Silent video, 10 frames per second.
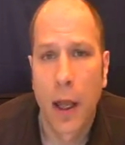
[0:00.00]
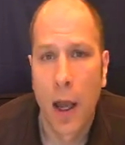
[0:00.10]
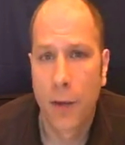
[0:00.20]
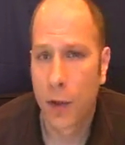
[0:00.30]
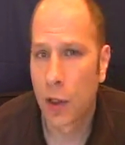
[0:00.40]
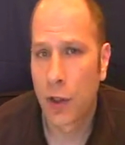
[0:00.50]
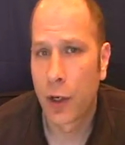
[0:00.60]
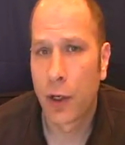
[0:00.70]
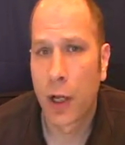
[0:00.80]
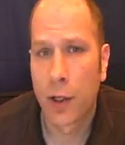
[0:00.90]
If you're
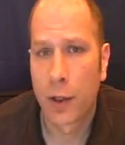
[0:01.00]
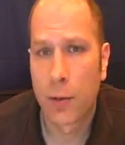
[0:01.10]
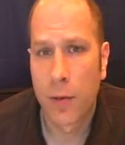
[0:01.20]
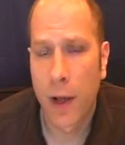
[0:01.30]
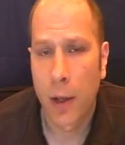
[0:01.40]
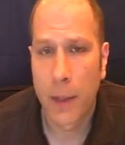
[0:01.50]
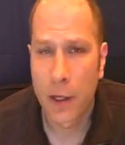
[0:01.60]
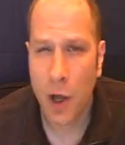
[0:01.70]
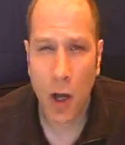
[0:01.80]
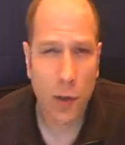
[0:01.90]
considering custom
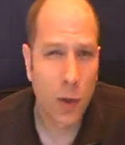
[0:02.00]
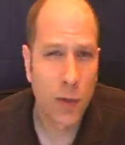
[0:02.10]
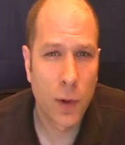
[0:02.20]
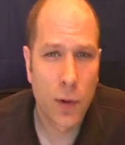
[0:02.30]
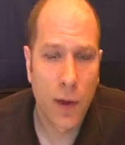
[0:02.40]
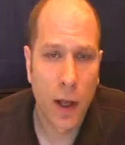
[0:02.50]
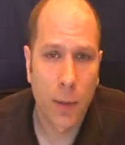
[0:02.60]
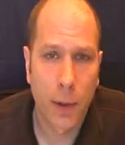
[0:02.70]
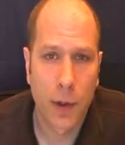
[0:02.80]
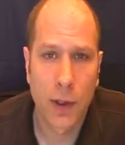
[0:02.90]
development, talk to a few
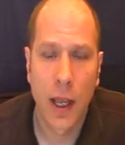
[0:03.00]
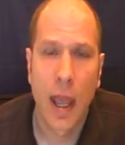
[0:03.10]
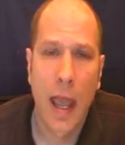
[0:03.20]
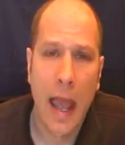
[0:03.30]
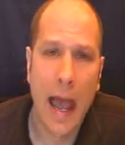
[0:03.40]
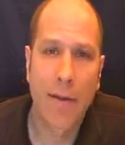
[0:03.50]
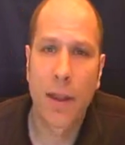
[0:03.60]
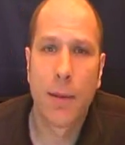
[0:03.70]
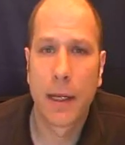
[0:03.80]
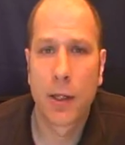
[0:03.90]
developers. Have
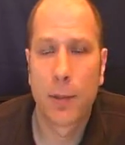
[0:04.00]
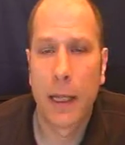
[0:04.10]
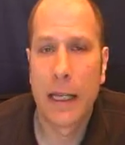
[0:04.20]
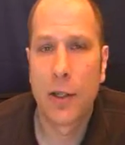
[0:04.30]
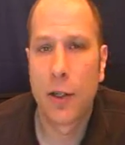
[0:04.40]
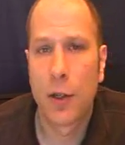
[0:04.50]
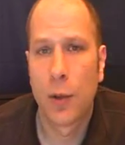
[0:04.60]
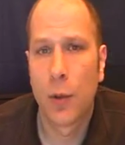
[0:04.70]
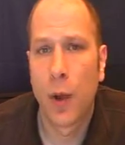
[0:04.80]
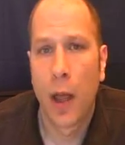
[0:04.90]
them explain to
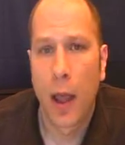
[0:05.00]
you